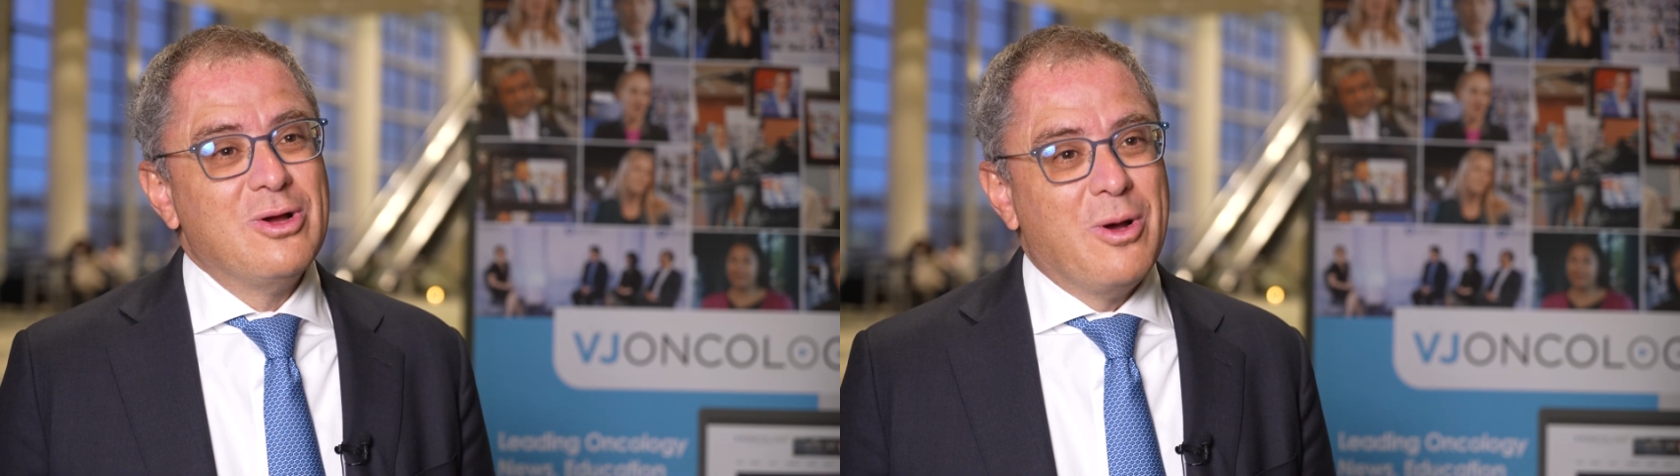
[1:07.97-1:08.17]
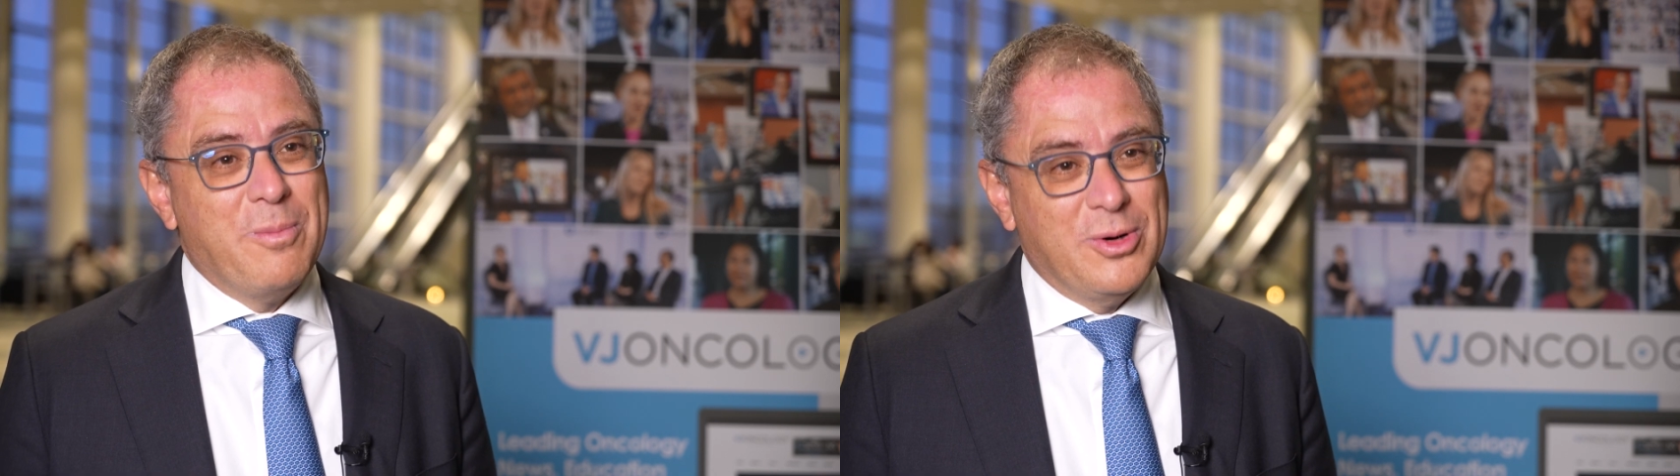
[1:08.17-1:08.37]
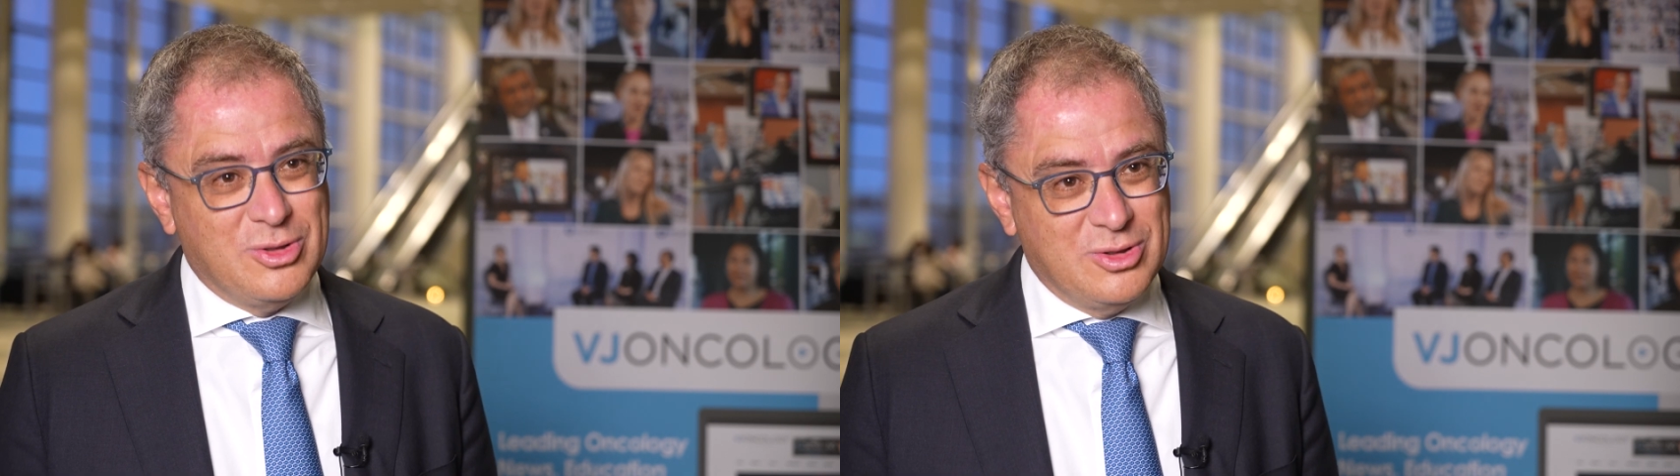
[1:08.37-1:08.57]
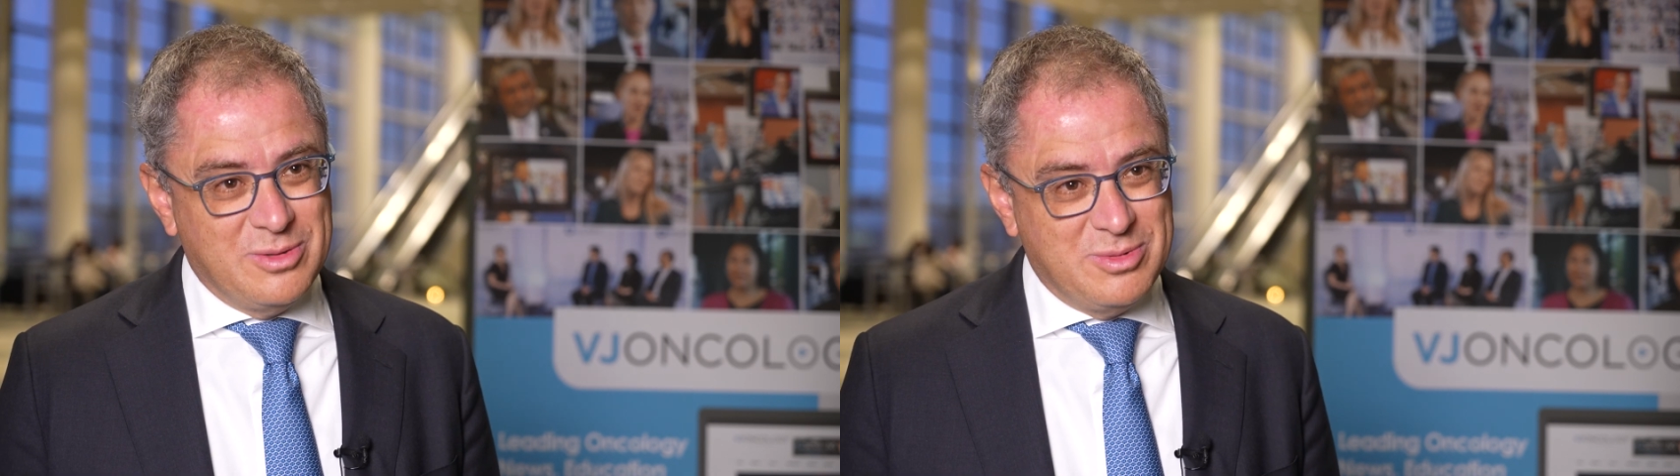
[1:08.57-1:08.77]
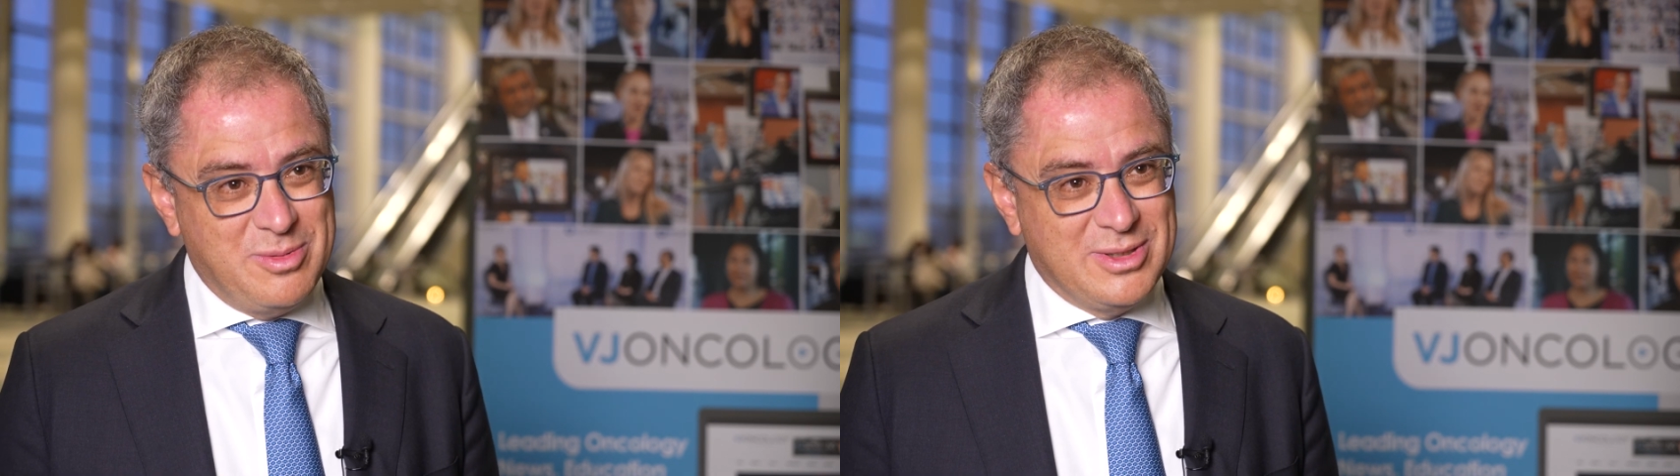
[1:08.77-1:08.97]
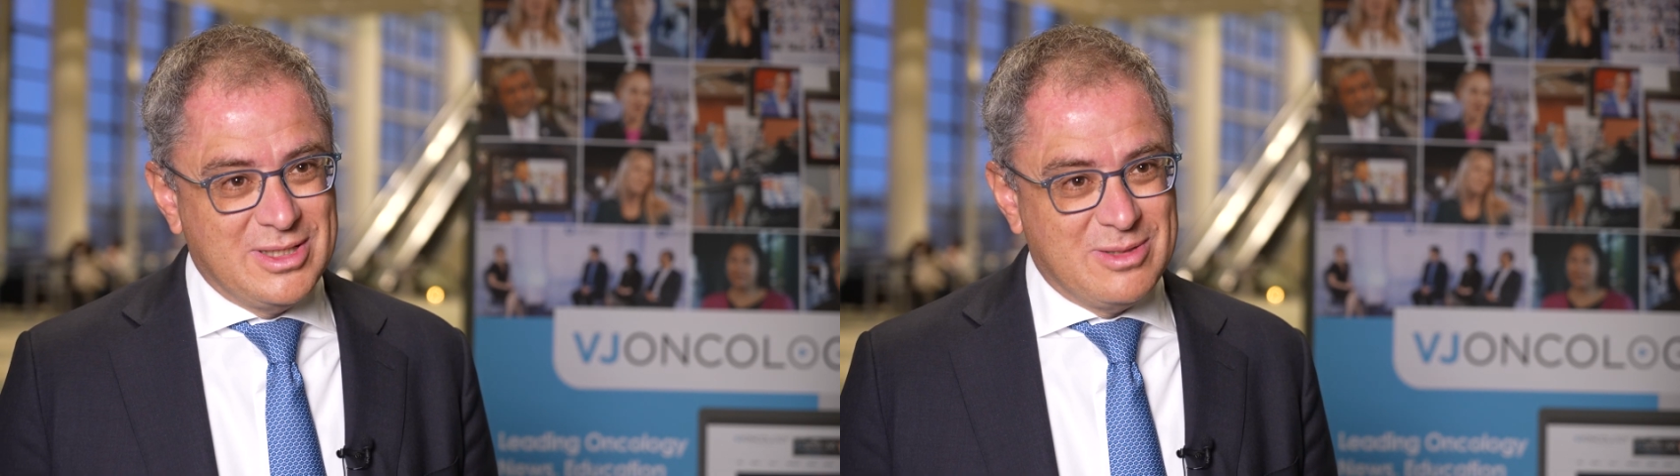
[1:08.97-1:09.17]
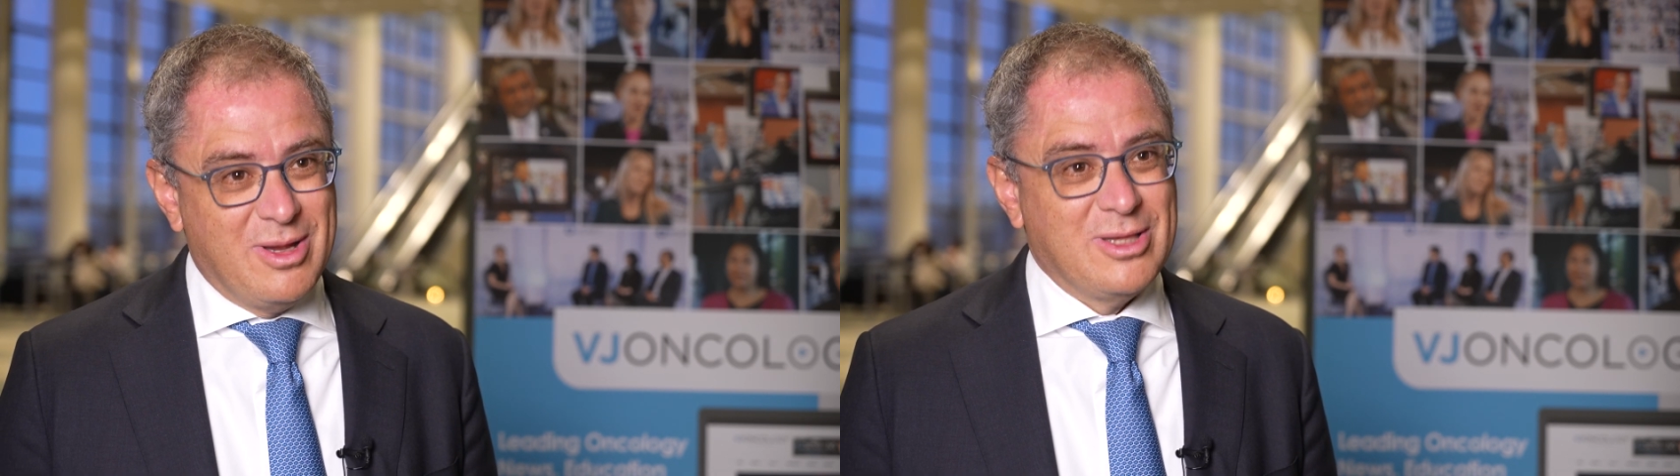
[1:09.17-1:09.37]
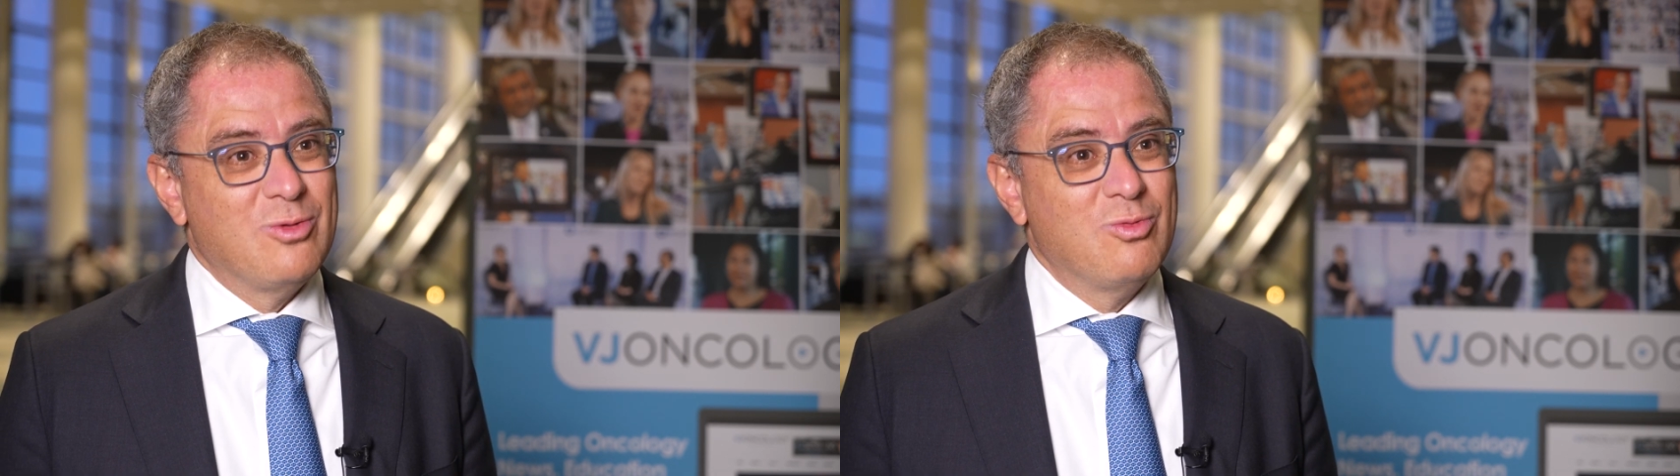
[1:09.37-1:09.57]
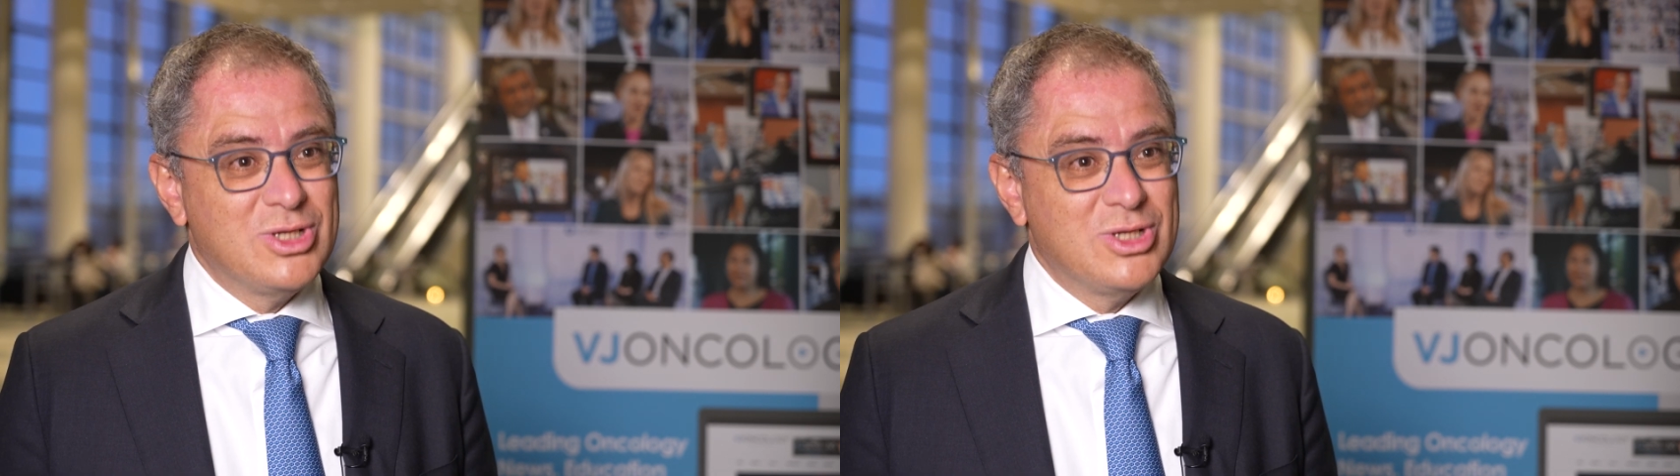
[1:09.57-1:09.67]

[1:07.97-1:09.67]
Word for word: compared to gemcitabine cisplatin,